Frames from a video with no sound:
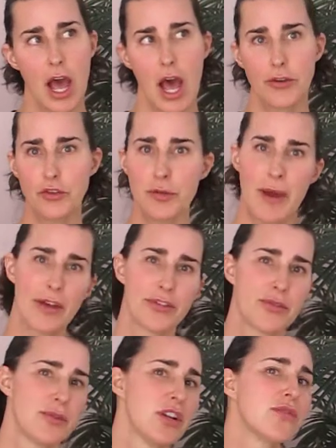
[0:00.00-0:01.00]
I'll do
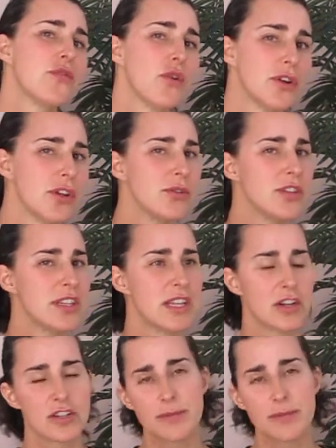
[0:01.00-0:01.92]
about 3 or 4 of those a year,